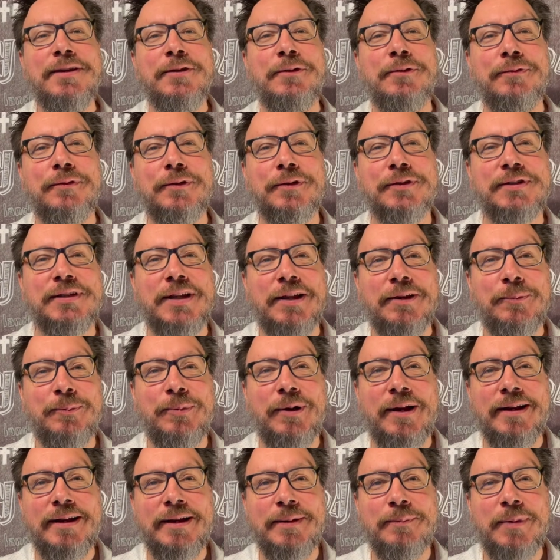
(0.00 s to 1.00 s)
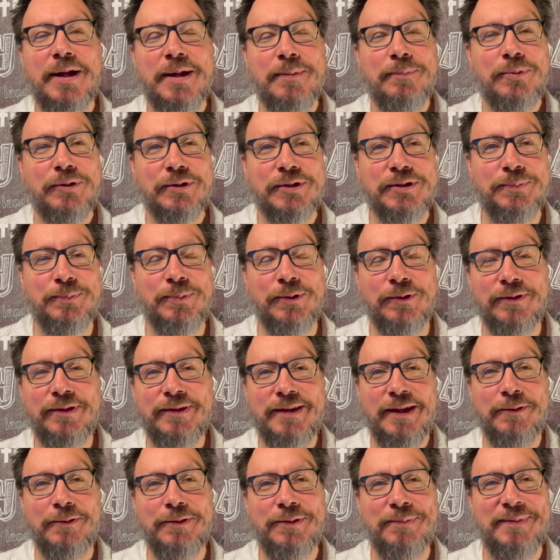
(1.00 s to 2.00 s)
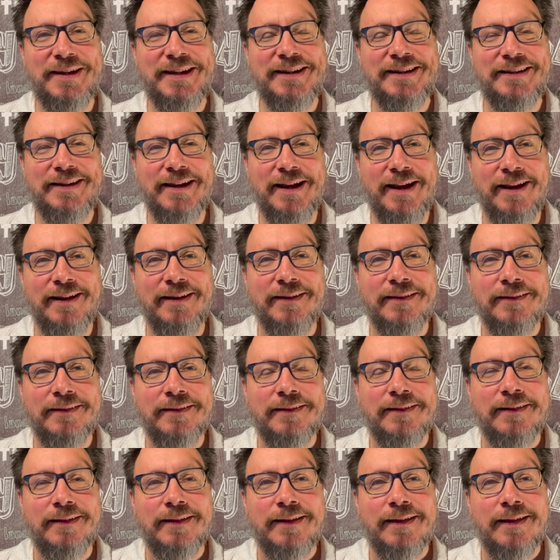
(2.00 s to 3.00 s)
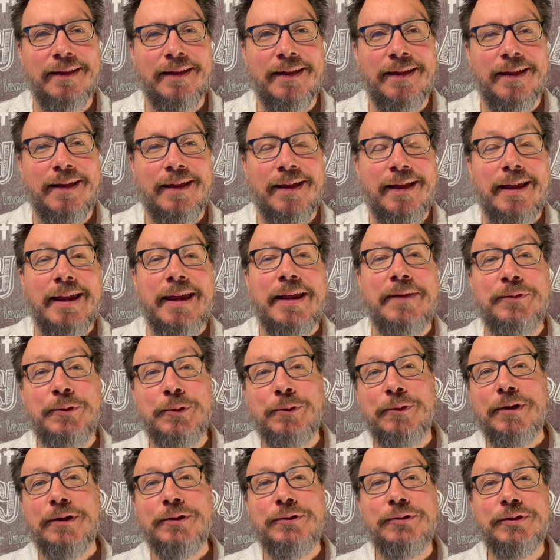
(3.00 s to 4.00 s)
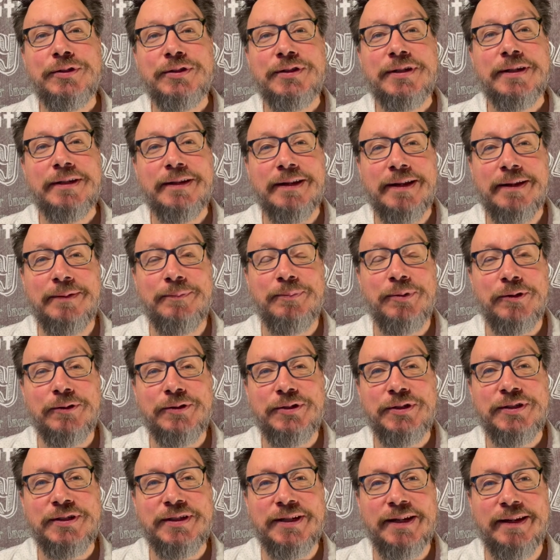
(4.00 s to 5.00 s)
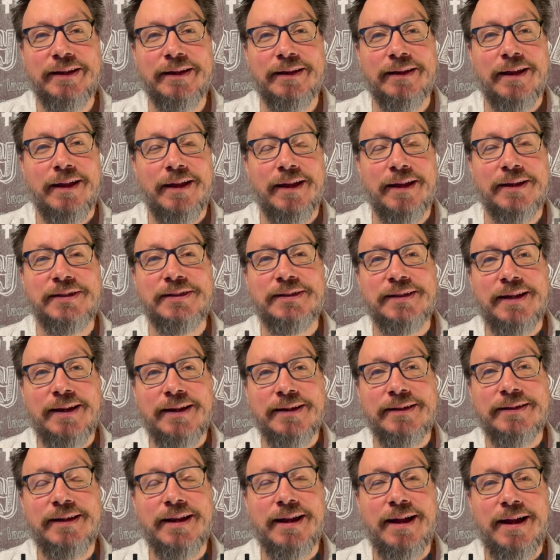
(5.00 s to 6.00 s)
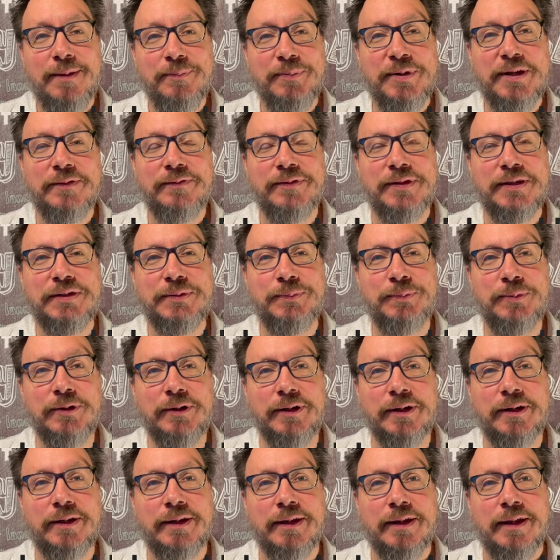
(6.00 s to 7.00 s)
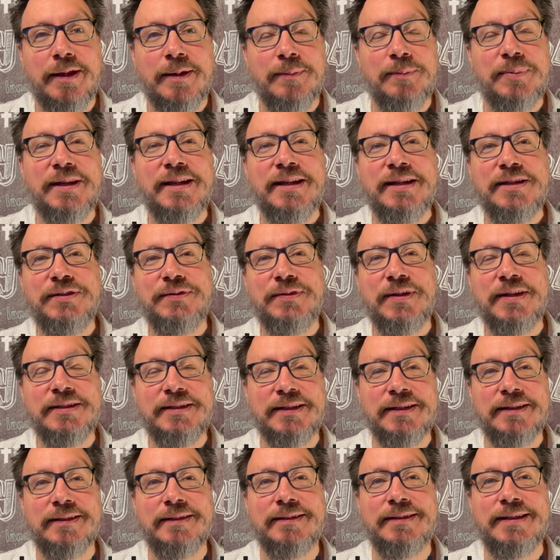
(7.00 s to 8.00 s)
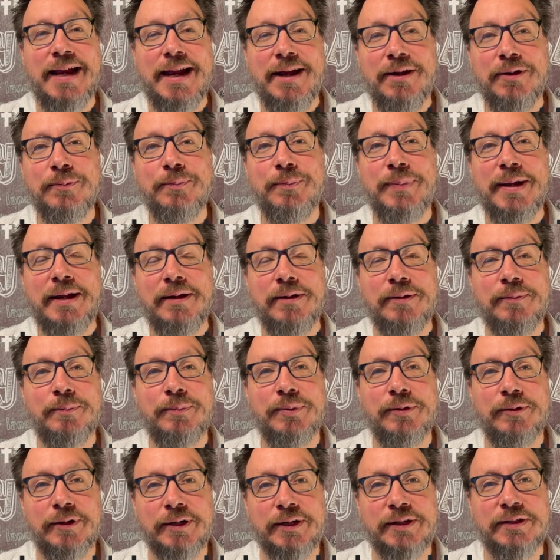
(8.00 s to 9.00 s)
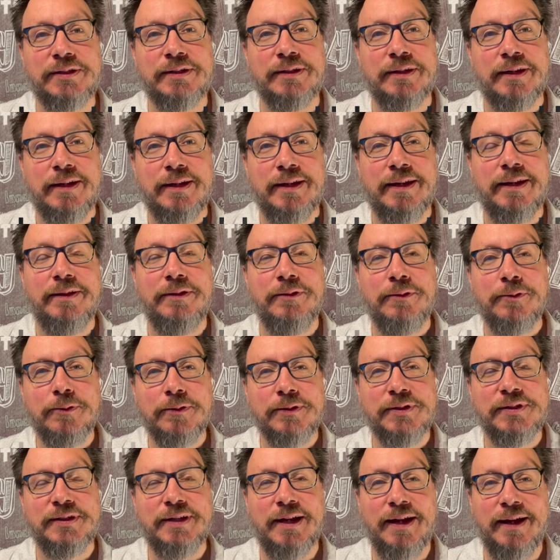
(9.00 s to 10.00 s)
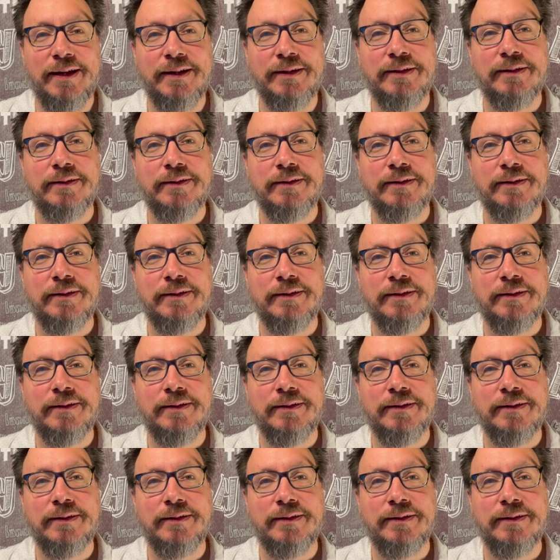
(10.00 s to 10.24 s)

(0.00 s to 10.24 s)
for celebrating my book's birthday with me today. If you are interested in purchasing a signed copy of this book, please visit Downbound Books in Northside.